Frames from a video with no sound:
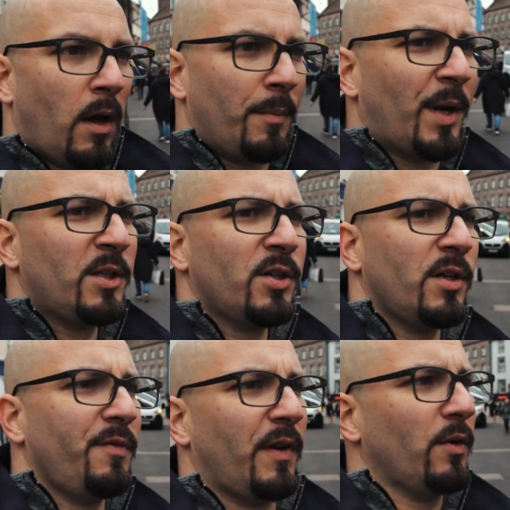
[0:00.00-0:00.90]
I'm not
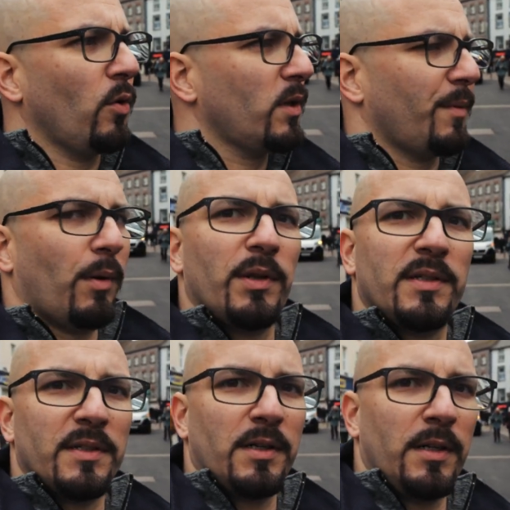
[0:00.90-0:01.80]
sure if I talked about
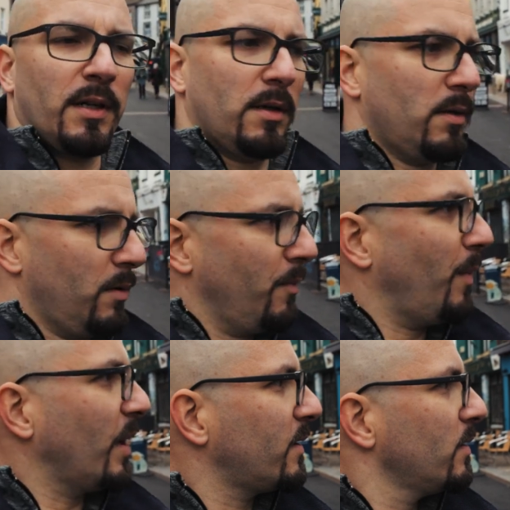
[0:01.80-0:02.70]
this earlier,
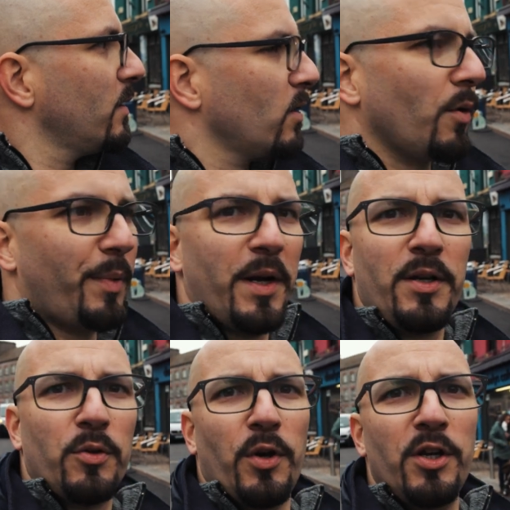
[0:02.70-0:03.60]
but
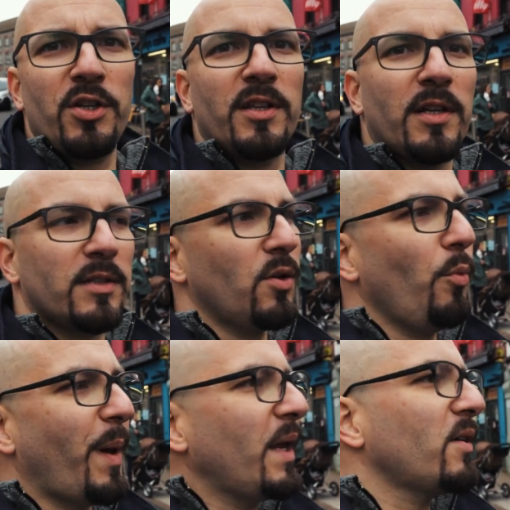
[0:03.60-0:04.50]
compared to Croatia, there's no
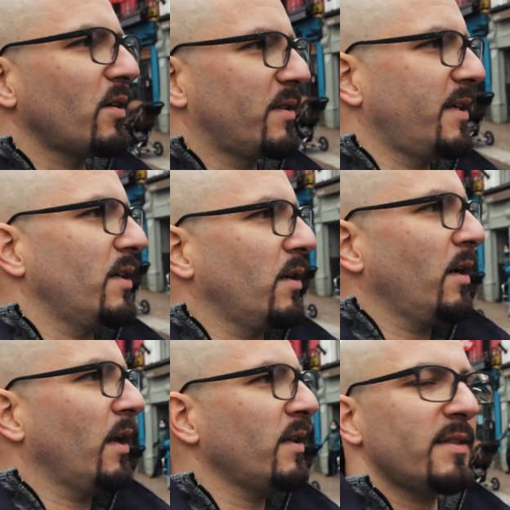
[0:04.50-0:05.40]
bakeries here.
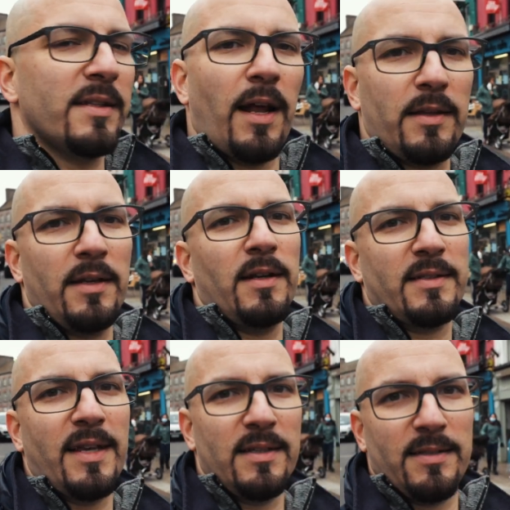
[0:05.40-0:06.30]
At least not in a
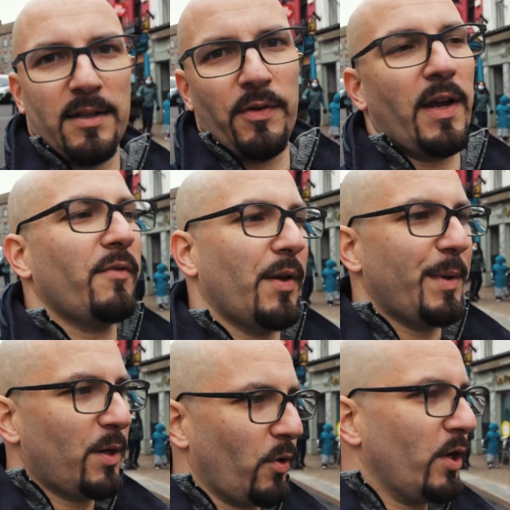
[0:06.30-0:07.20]
sense that we have them
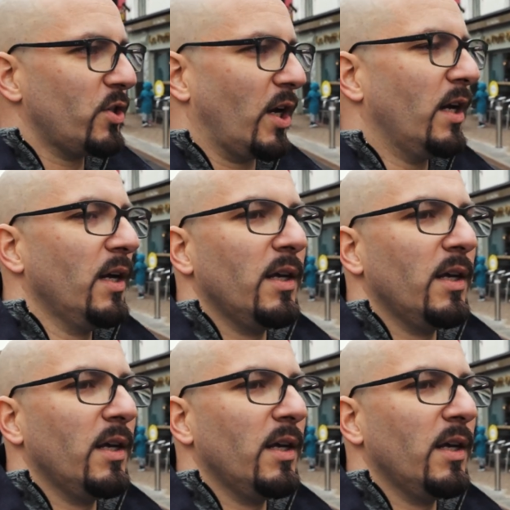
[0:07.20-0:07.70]
in Croatia.